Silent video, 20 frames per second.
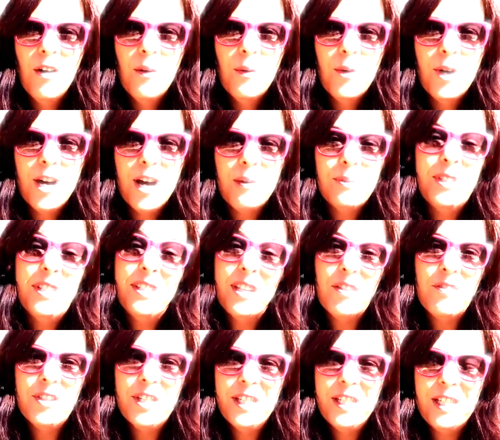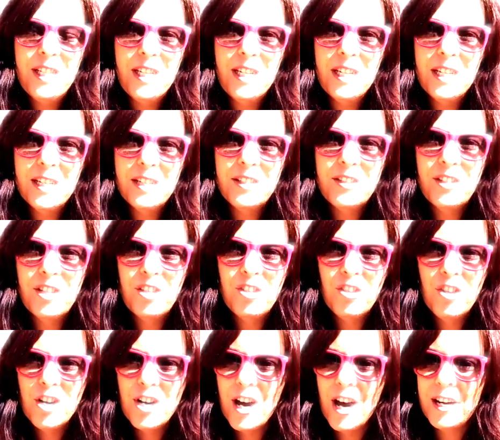when I was 17, a
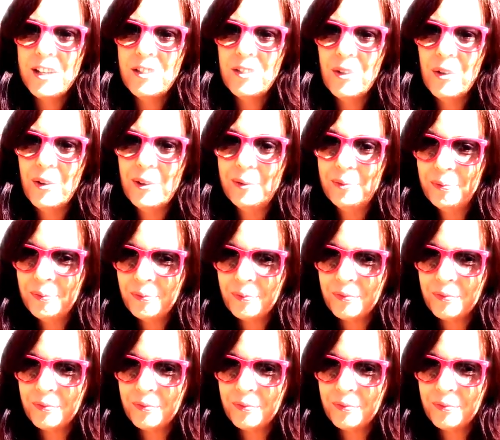senior in high school.